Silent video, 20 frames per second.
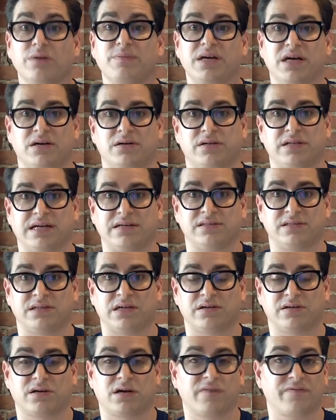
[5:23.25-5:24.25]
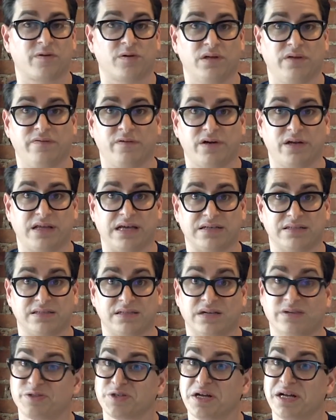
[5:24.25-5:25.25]
to be a $100,000 car for only
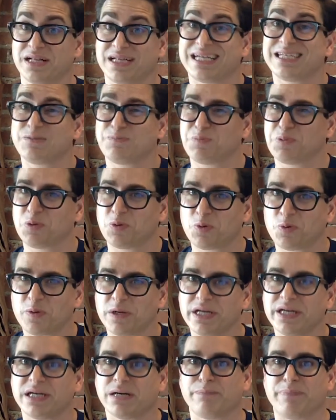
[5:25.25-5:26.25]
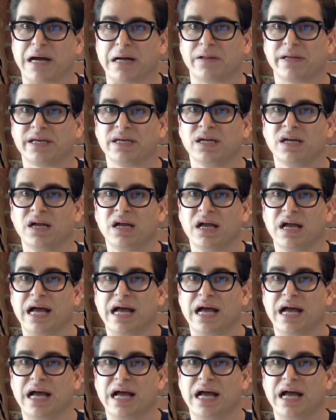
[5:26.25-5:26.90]
$40,000, that's pretty compelling.